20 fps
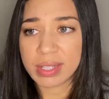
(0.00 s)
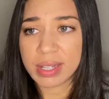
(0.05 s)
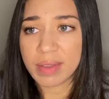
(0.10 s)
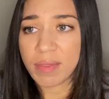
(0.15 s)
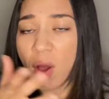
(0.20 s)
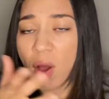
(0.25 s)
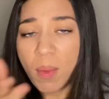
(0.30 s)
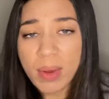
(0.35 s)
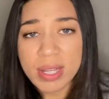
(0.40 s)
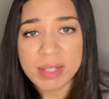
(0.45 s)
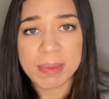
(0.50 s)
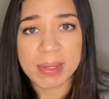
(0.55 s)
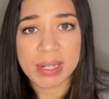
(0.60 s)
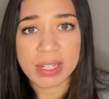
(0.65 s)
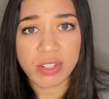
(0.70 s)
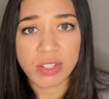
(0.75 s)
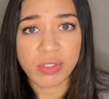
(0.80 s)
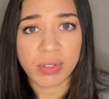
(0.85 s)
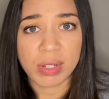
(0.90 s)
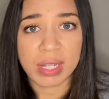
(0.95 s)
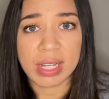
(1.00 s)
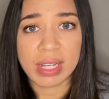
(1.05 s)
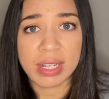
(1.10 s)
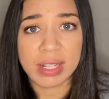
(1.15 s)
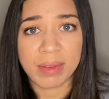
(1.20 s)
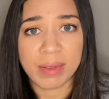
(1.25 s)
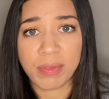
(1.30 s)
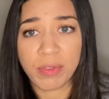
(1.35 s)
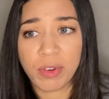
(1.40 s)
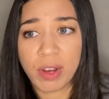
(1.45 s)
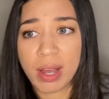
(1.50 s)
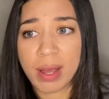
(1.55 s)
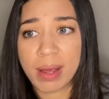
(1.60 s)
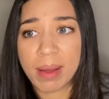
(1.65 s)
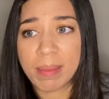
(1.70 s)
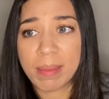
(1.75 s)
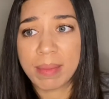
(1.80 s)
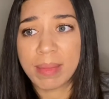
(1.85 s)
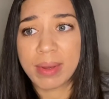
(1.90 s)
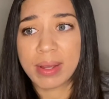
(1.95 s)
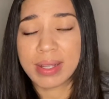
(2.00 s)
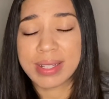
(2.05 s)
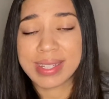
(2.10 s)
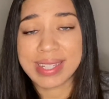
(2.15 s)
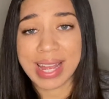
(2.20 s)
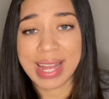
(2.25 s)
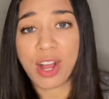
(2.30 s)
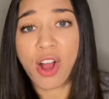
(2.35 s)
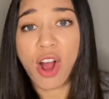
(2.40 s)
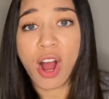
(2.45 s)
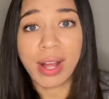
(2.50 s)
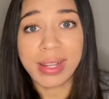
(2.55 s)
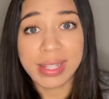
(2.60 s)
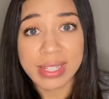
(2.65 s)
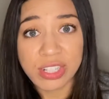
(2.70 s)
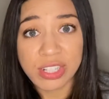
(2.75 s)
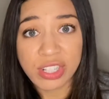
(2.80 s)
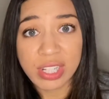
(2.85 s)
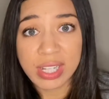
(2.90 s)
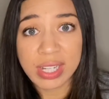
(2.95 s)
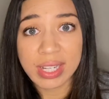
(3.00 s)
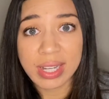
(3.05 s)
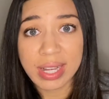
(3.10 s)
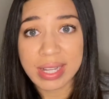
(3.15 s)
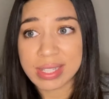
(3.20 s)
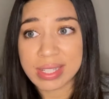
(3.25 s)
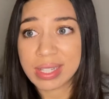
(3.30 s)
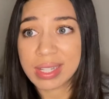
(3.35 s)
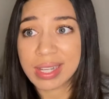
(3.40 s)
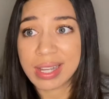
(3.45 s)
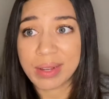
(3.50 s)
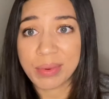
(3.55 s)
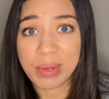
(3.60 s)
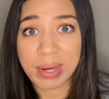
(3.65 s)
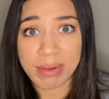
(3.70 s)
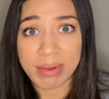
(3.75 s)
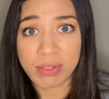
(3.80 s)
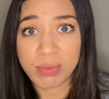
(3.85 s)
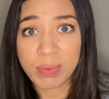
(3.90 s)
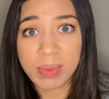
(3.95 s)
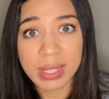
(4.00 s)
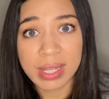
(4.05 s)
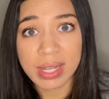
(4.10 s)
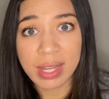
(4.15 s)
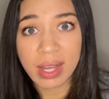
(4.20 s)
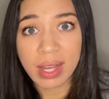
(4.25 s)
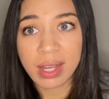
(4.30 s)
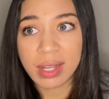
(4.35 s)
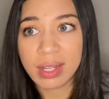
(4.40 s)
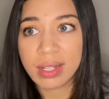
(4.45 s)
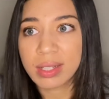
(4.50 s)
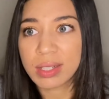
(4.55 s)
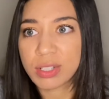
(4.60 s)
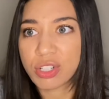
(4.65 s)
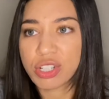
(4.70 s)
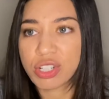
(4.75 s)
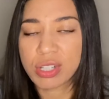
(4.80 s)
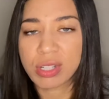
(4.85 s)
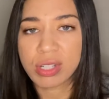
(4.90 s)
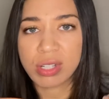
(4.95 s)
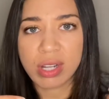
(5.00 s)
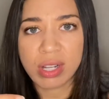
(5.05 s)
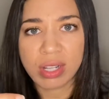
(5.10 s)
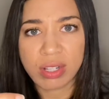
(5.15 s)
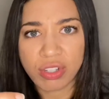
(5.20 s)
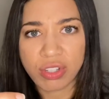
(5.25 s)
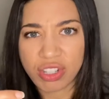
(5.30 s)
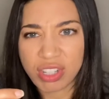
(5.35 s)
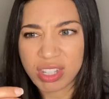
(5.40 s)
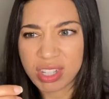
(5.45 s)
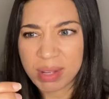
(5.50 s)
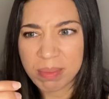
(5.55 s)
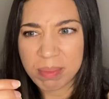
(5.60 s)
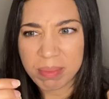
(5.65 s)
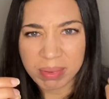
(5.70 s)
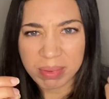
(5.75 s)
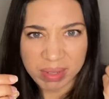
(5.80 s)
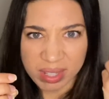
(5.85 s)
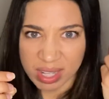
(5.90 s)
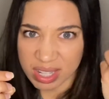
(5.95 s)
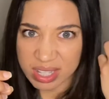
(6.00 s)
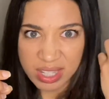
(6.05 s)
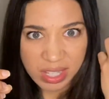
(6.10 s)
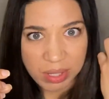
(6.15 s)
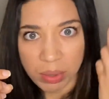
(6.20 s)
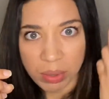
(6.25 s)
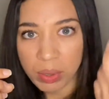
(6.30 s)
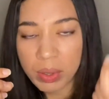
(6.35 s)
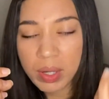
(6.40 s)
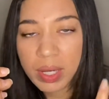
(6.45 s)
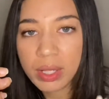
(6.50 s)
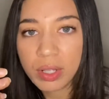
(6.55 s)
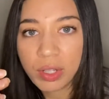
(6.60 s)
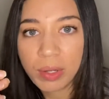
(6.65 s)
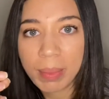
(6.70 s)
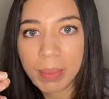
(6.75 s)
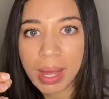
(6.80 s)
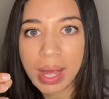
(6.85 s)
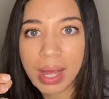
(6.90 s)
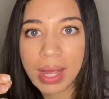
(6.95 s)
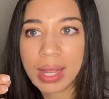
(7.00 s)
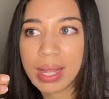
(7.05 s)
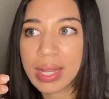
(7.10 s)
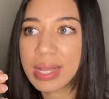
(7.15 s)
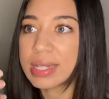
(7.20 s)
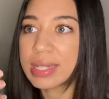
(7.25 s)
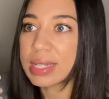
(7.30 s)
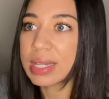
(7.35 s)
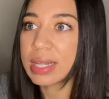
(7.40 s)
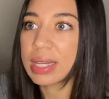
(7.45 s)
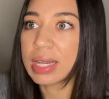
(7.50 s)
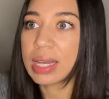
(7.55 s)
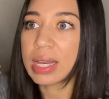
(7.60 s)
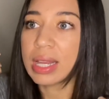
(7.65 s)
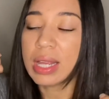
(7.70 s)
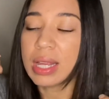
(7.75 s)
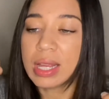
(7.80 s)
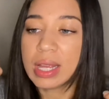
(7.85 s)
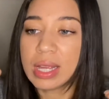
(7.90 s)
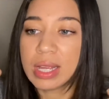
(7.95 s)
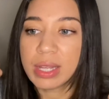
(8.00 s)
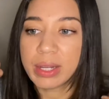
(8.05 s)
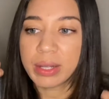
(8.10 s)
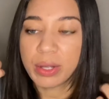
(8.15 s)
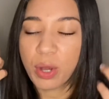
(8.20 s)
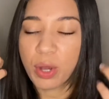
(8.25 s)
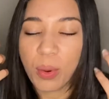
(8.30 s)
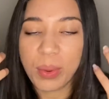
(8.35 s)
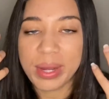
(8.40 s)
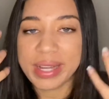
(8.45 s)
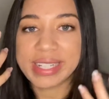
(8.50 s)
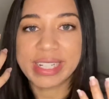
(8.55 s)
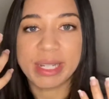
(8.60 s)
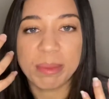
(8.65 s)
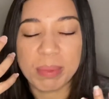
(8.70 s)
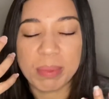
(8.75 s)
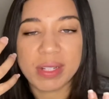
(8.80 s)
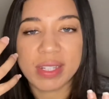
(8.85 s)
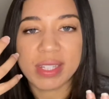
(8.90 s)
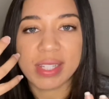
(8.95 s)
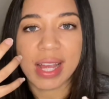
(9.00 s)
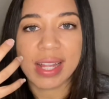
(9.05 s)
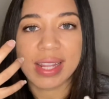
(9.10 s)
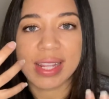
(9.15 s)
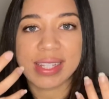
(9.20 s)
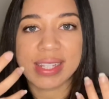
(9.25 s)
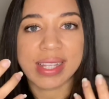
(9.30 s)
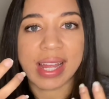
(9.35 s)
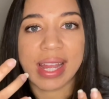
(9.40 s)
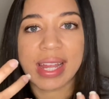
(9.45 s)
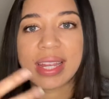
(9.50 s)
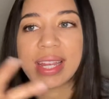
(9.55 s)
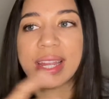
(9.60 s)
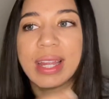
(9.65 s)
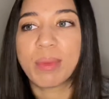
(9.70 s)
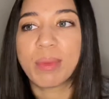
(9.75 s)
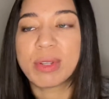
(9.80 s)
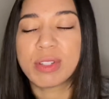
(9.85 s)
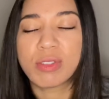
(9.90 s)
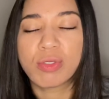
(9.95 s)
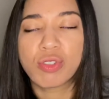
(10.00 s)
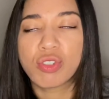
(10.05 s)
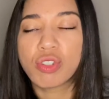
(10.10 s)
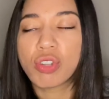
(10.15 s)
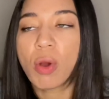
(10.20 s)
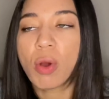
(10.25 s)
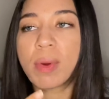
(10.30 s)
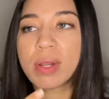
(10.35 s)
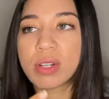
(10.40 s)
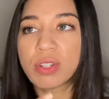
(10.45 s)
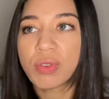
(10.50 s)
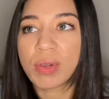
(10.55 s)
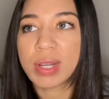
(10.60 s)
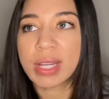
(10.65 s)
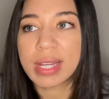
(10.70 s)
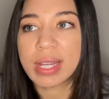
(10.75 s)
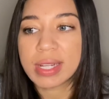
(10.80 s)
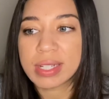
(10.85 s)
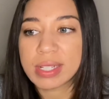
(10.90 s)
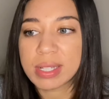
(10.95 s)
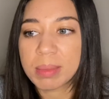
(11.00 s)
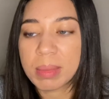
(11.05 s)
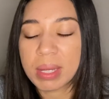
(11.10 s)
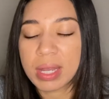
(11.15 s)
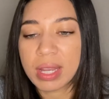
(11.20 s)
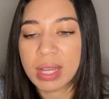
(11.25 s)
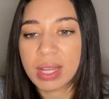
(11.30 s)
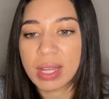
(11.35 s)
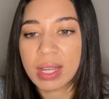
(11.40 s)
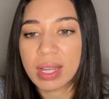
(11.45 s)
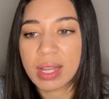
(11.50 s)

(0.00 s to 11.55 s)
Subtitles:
always been intrigued from psychology when I was really young, just the serial killer mind and going deep inside the psyche was so intriguing to me.